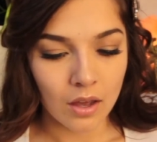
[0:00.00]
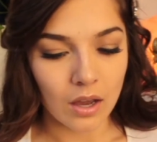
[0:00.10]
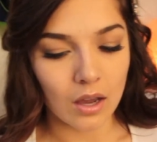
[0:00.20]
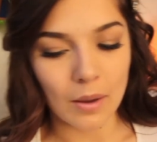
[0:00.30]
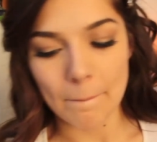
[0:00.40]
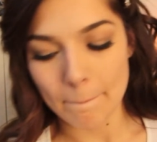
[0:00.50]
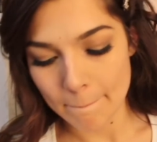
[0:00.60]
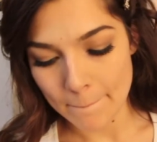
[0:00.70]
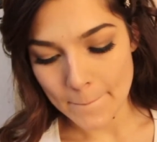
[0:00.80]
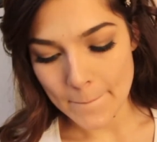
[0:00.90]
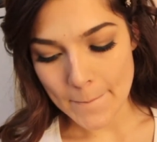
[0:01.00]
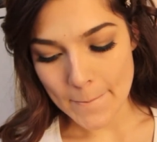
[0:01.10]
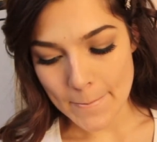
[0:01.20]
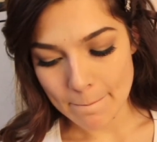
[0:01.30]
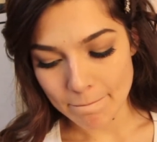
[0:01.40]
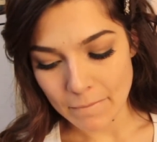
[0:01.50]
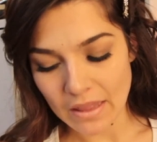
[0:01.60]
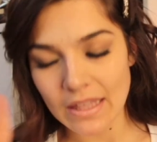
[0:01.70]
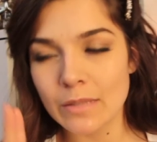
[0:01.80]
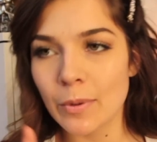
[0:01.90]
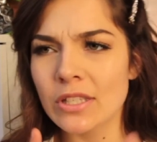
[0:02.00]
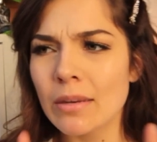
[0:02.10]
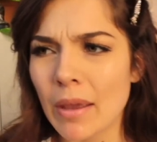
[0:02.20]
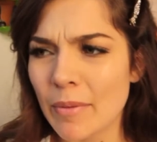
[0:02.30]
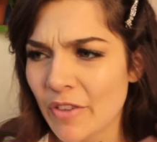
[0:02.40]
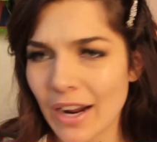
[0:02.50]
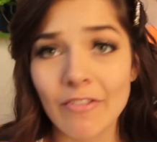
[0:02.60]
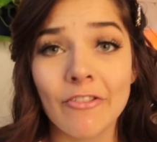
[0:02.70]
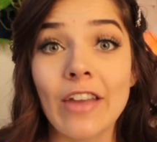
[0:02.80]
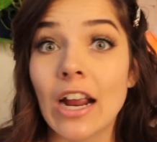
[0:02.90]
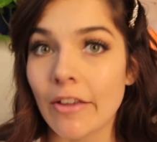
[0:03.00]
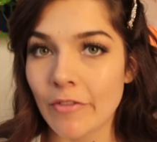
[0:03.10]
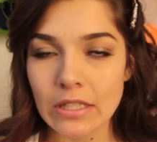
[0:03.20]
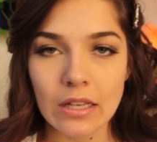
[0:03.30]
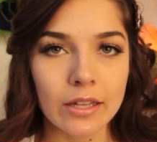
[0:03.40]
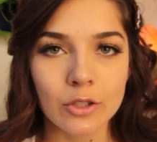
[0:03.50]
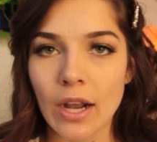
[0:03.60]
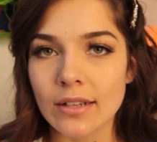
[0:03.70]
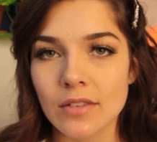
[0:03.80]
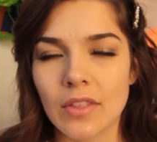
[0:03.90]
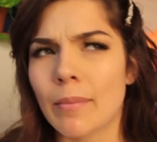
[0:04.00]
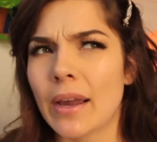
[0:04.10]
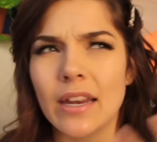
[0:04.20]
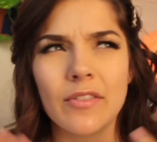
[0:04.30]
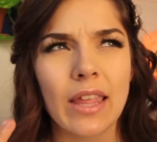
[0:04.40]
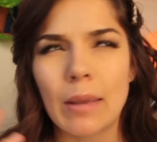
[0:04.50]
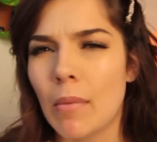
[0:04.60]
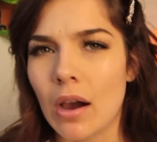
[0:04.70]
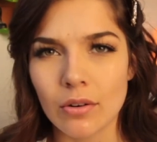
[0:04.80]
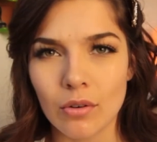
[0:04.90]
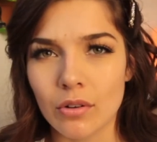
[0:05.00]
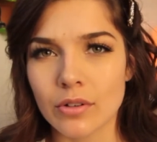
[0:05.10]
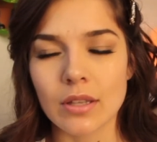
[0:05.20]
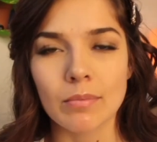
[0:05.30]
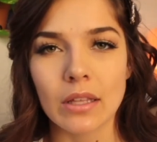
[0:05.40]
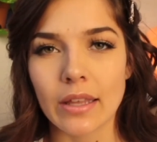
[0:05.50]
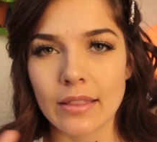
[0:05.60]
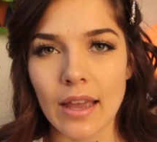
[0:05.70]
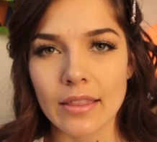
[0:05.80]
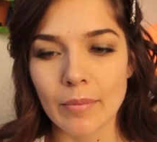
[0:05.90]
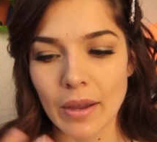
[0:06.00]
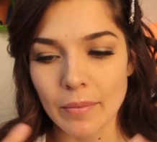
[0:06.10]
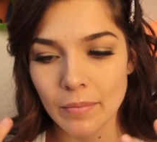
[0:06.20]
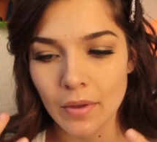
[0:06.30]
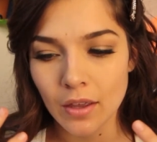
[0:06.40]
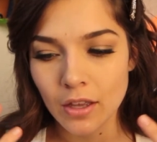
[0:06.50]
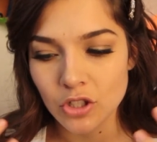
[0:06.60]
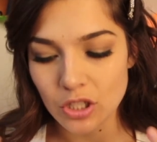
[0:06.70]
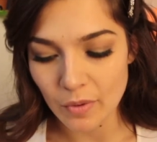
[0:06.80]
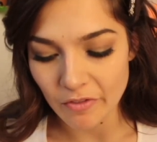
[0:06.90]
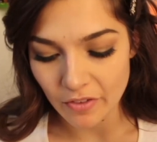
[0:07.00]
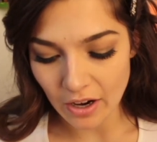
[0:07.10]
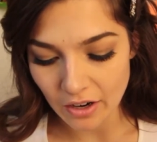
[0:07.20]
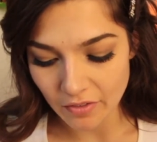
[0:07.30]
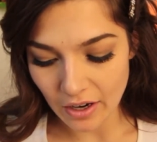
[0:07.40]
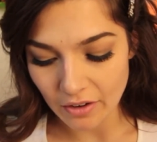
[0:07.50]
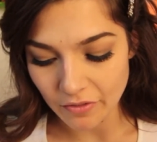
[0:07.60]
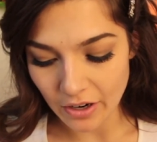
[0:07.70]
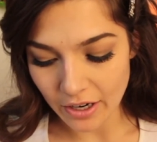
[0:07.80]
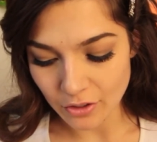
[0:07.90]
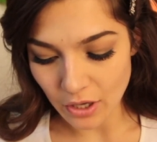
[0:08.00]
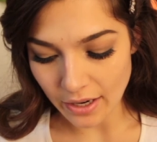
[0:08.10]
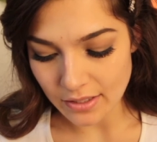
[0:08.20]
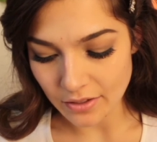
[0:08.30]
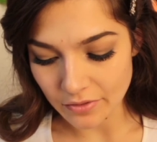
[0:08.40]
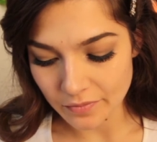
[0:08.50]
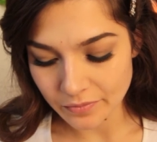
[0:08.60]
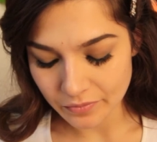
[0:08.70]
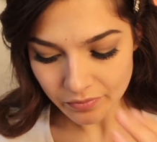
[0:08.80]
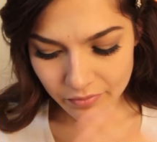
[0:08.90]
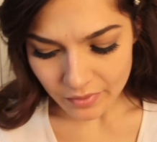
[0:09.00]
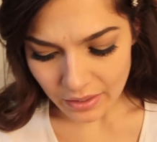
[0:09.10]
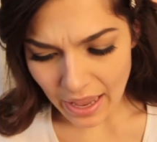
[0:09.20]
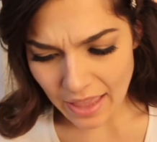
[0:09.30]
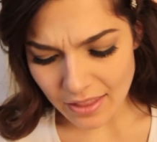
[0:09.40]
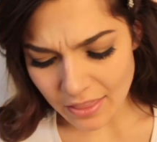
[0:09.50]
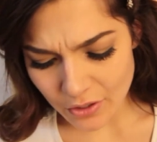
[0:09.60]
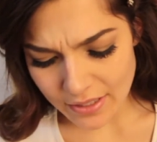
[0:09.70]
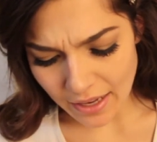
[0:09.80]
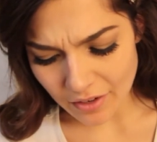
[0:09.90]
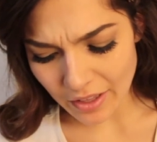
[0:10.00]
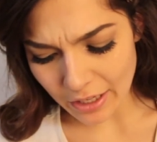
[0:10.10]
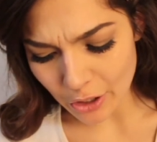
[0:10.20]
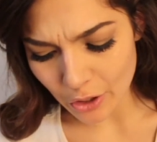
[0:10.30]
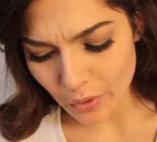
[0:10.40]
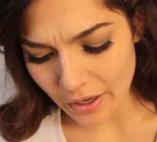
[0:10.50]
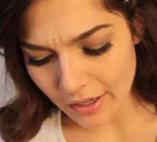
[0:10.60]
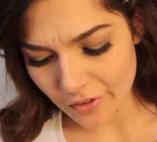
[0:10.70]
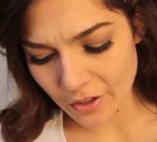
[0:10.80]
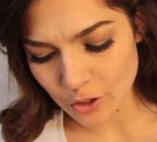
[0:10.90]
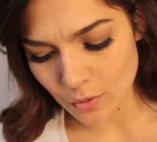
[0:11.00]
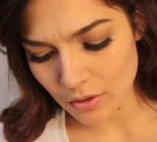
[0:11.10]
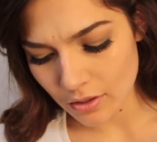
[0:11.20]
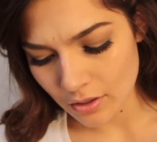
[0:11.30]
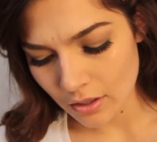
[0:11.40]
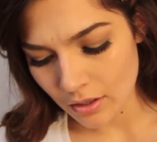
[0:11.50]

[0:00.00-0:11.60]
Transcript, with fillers: Um, this person may be very, very physically attractive. They might even like model or something like that. They might just be very, very, very attractive. And then there's kind of like a newer individual.